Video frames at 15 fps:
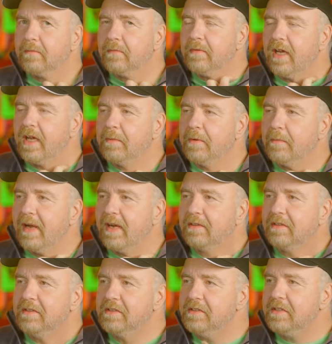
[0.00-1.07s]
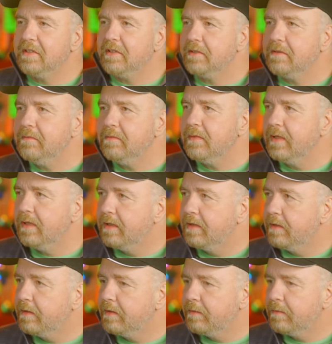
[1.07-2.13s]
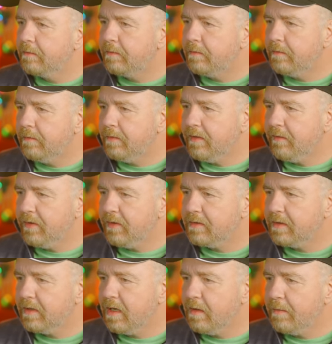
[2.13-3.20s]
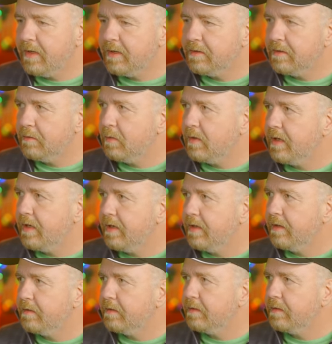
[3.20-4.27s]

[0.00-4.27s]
timer back to zero. What if there's a comment as to why?